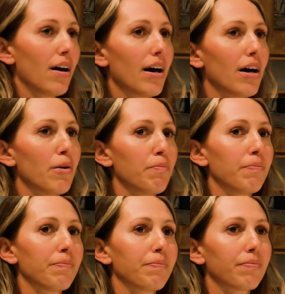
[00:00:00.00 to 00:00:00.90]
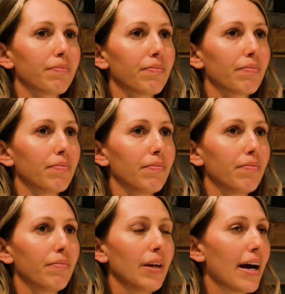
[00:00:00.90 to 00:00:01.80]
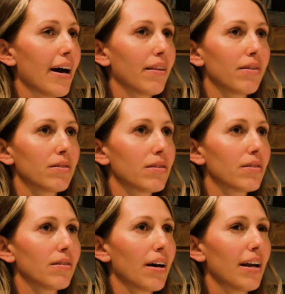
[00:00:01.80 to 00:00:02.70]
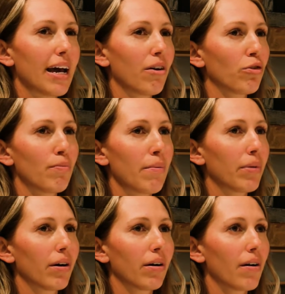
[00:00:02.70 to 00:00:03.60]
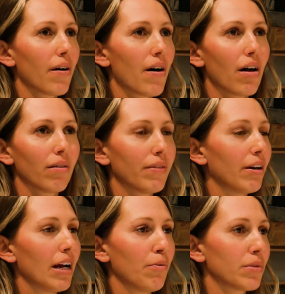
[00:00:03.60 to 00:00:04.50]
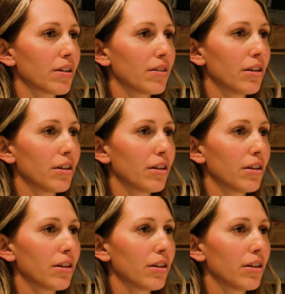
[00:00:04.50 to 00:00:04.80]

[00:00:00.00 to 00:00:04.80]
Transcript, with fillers: Um, yeah, there's, and I don't remember all of their names, because